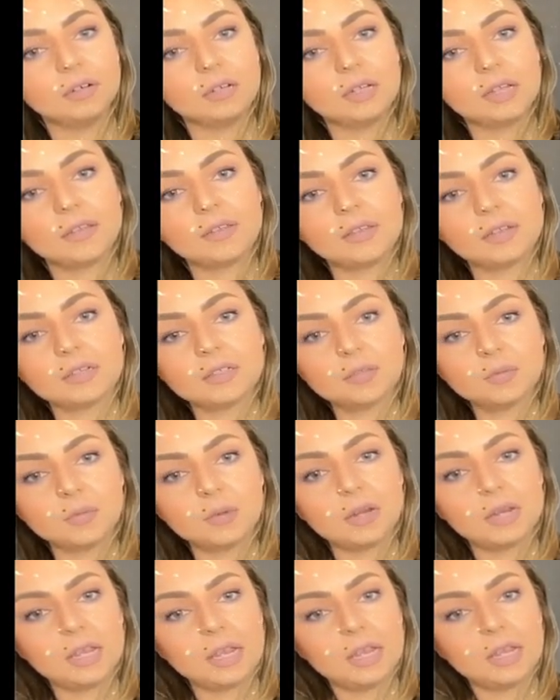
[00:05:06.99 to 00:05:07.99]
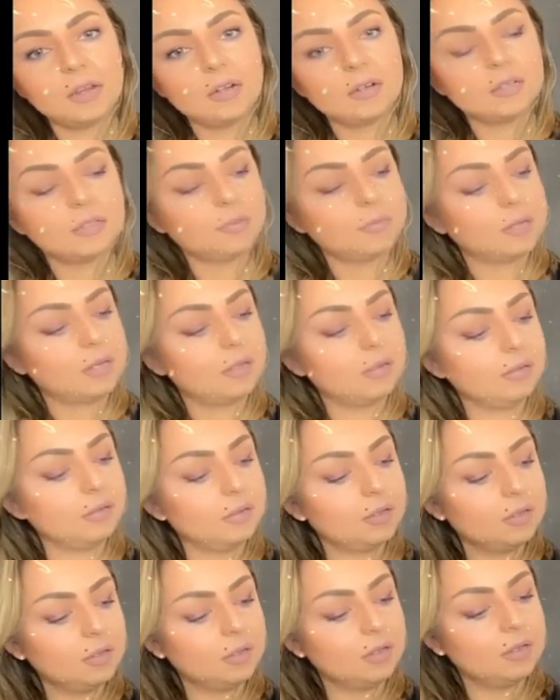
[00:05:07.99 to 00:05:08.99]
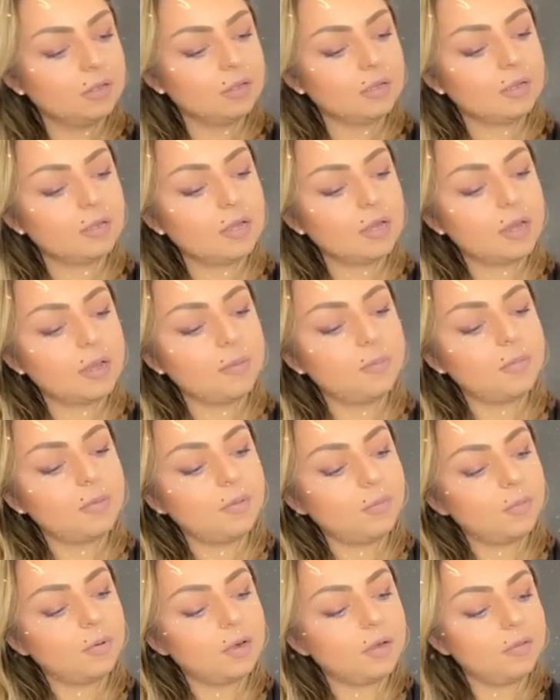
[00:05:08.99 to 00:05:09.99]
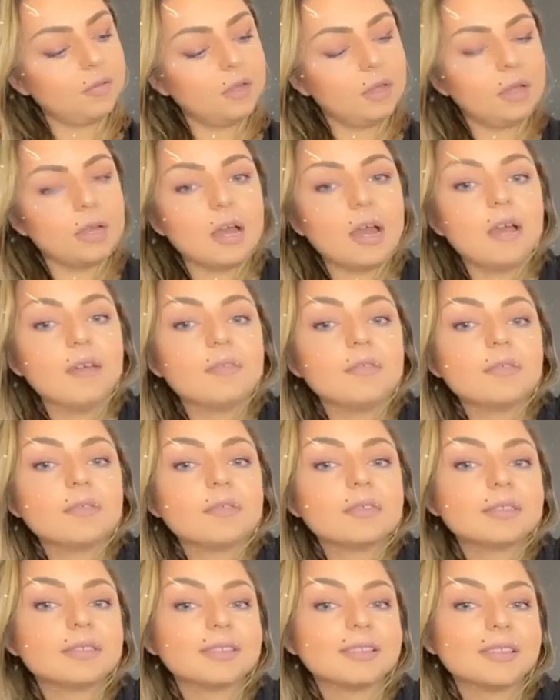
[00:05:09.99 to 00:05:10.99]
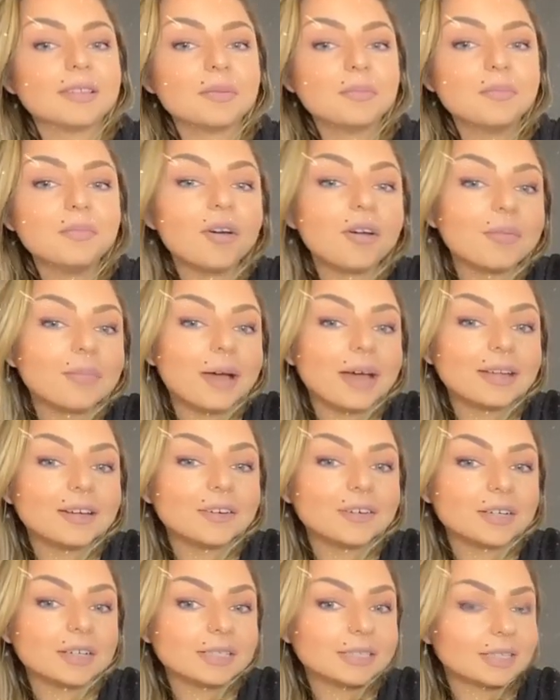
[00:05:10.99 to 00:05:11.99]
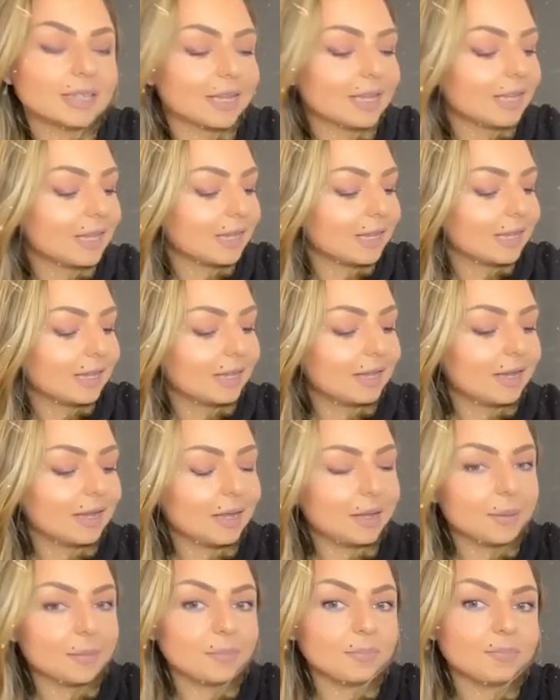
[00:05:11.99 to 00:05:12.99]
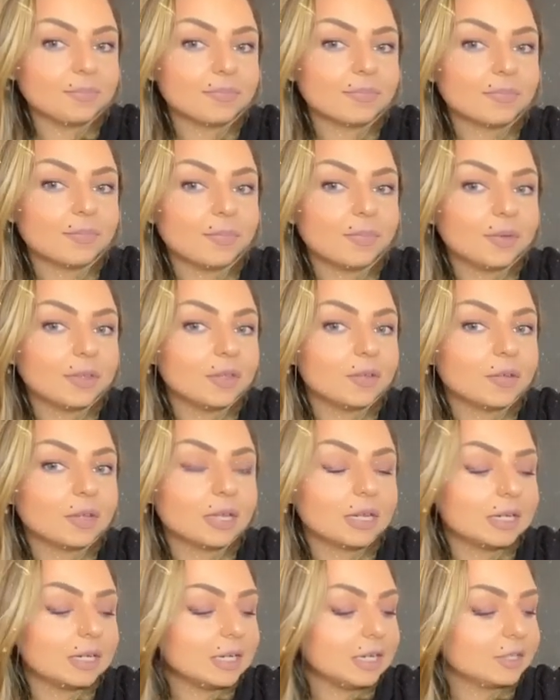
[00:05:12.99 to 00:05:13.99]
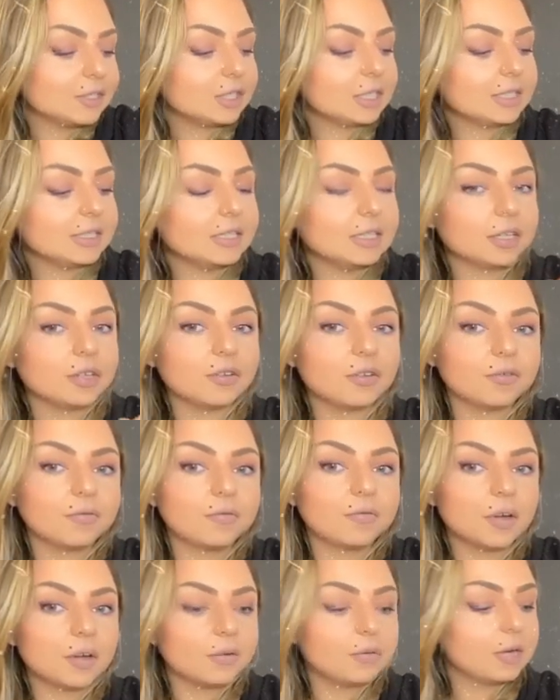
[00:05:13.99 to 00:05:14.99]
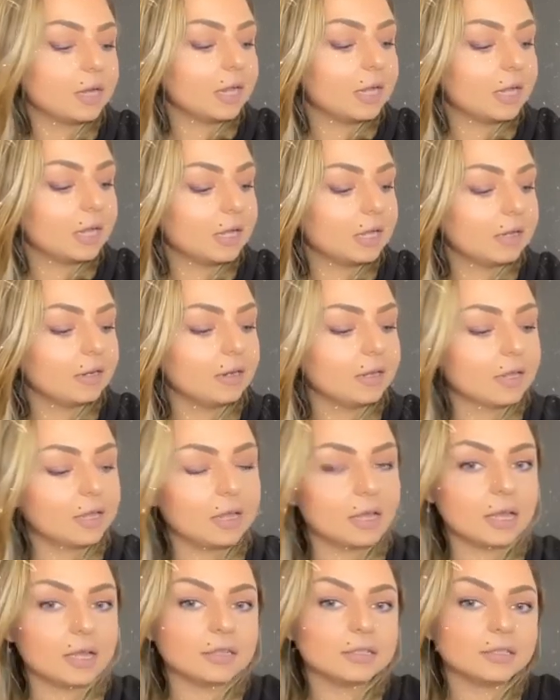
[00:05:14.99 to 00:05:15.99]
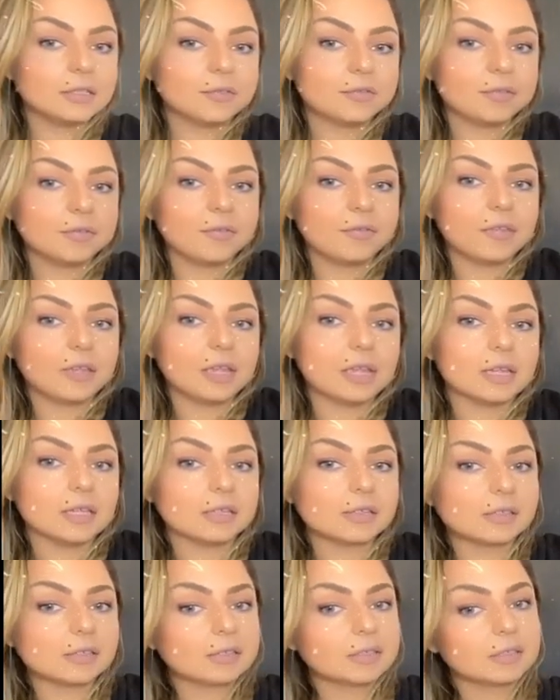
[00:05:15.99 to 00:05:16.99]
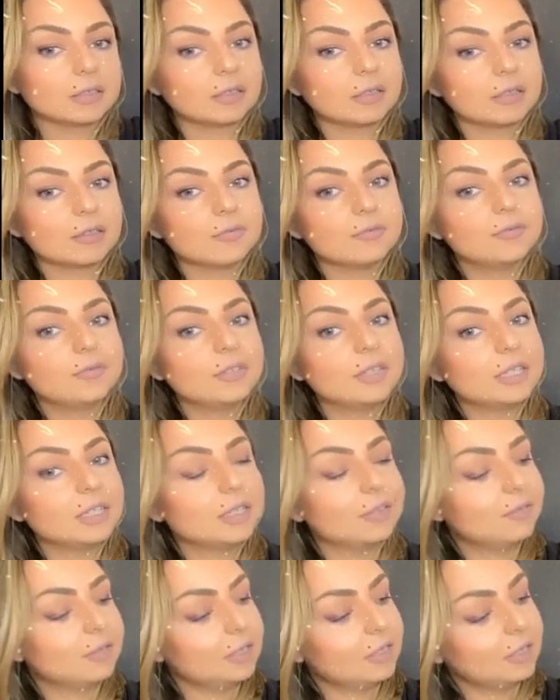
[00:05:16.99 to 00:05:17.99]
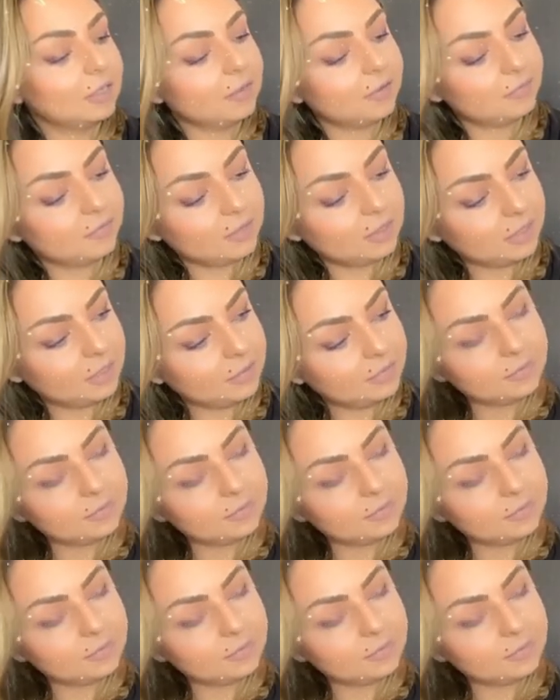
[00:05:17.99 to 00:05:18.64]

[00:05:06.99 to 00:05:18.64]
Like, there's one here as well, where I think I have more batteries. But you can literally stick your phone in and different things. Really, really lovely.